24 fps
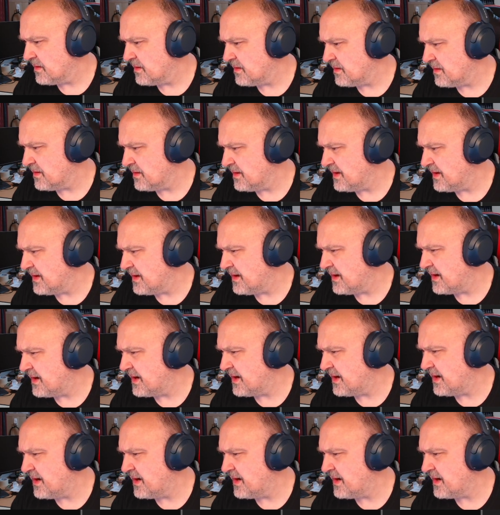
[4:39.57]
Yeah,
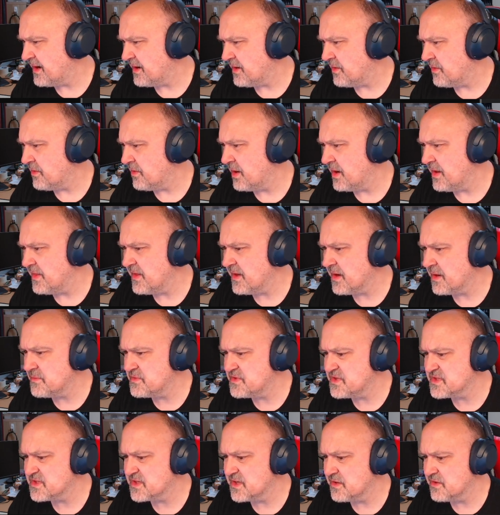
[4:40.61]
I don't know. I think I'm
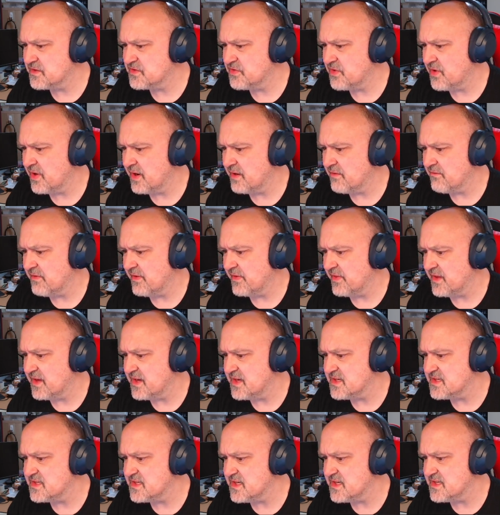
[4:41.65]
just going to try and run
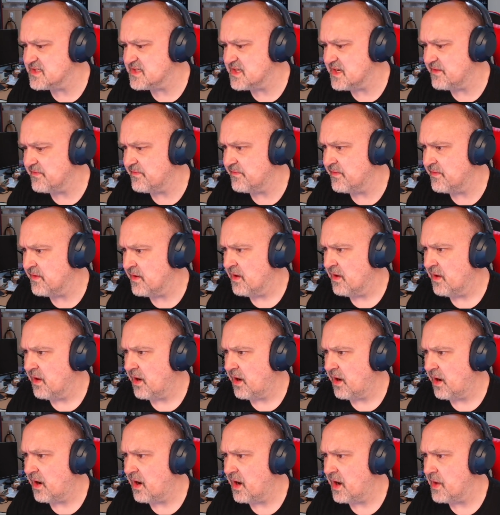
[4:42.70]
these as if
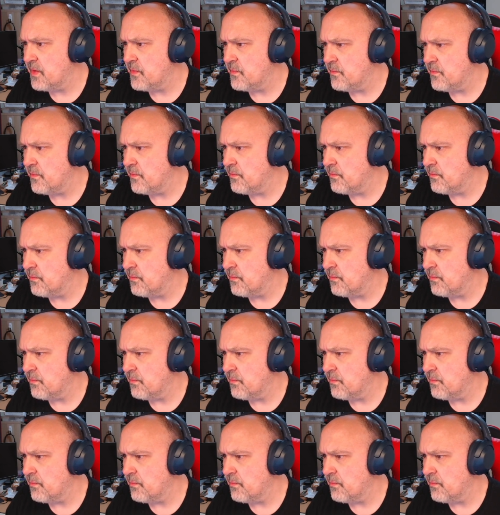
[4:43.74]
I'm